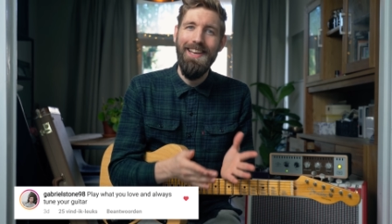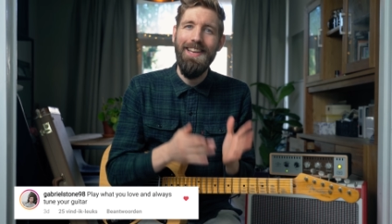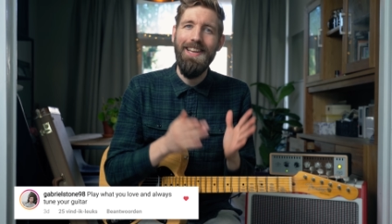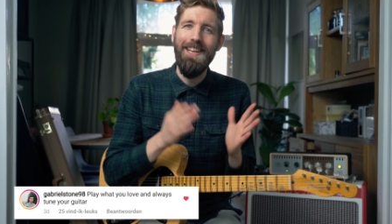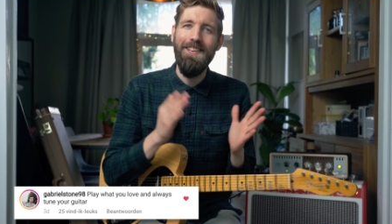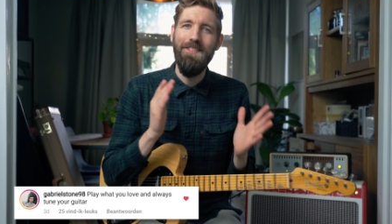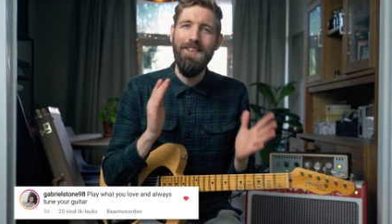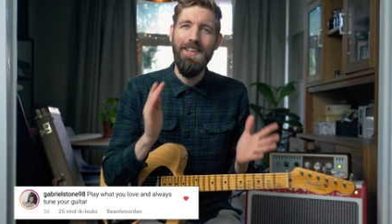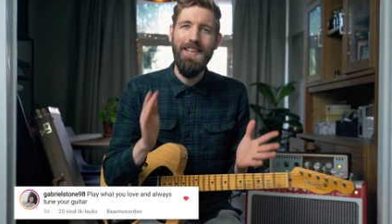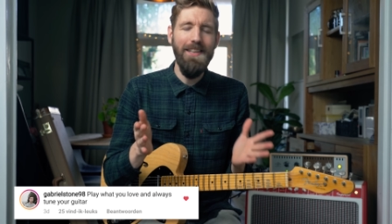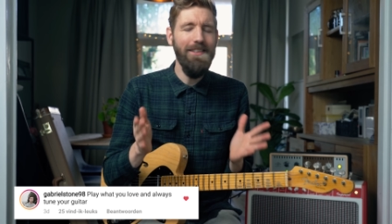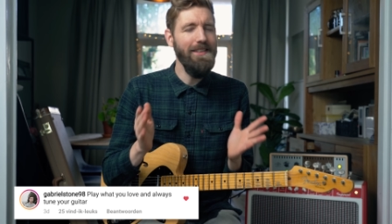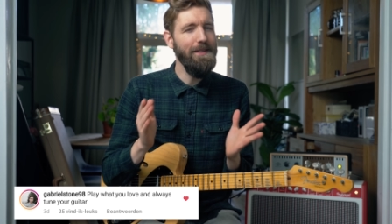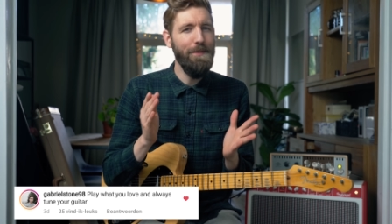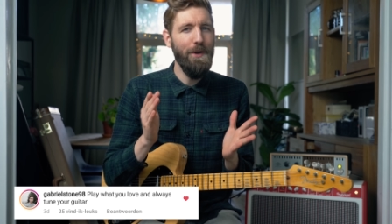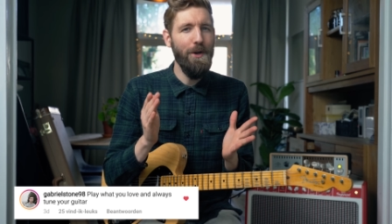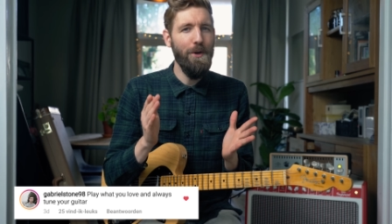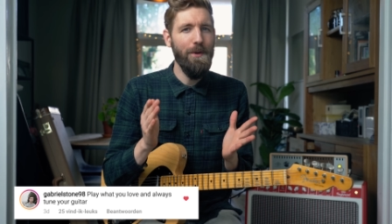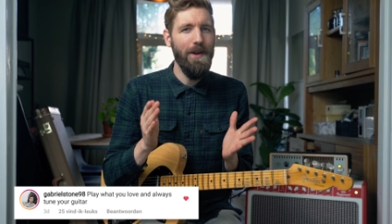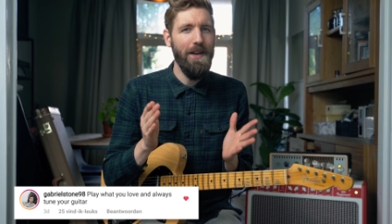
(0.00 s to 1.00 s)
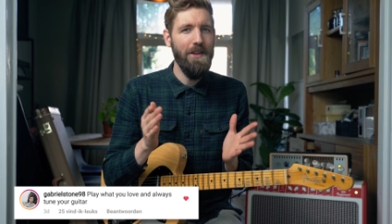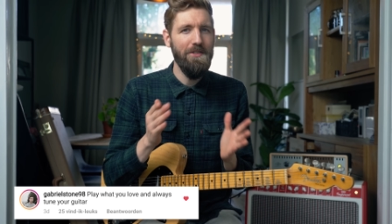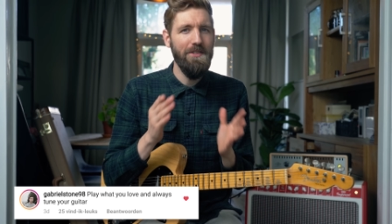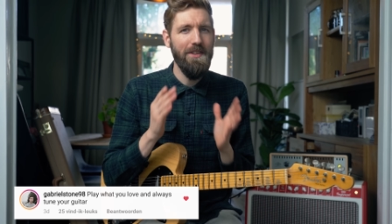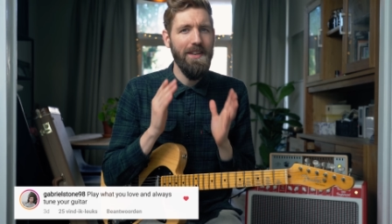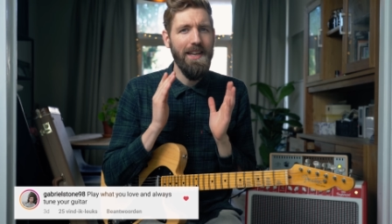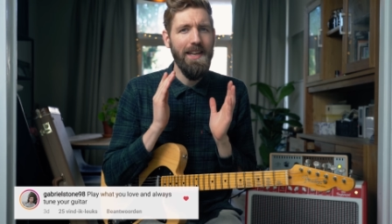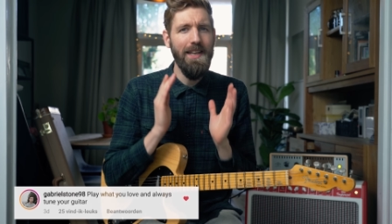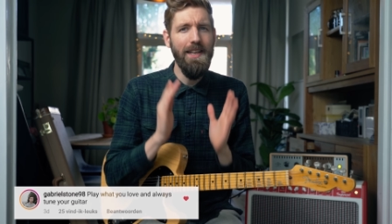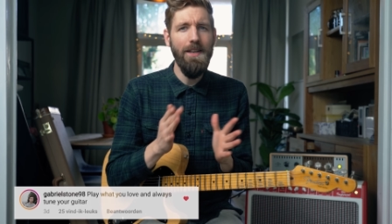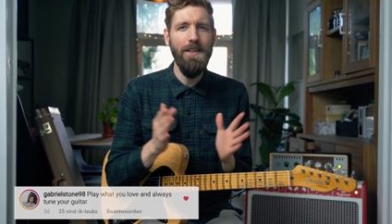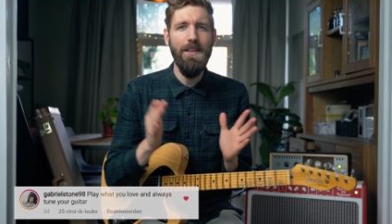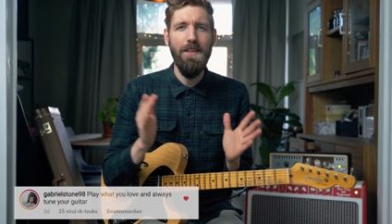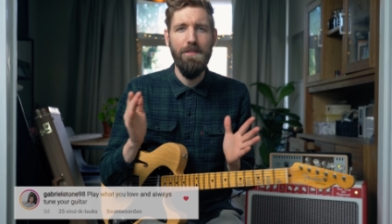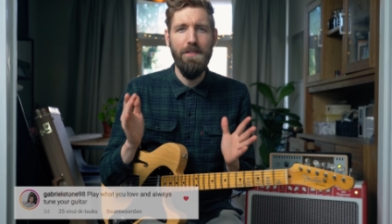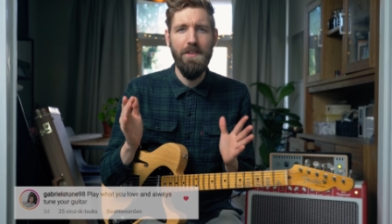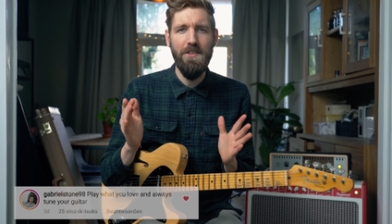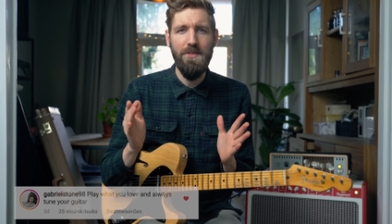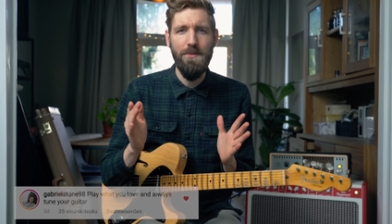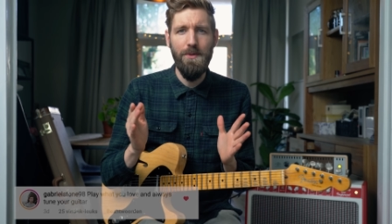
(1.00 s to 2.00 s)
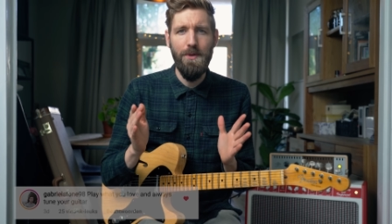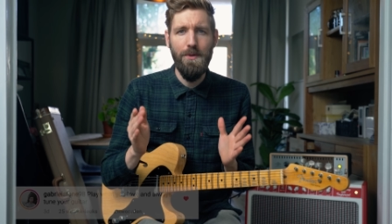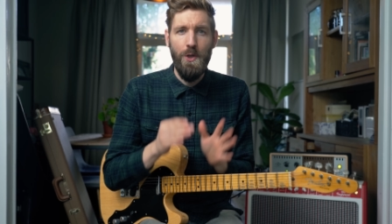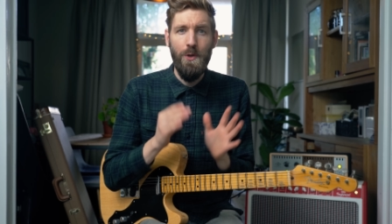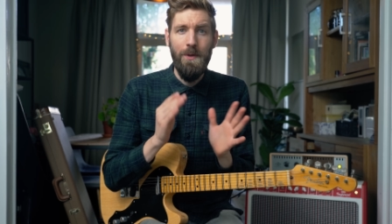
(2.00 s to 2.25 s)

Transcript: It's easy progress, clearly visible.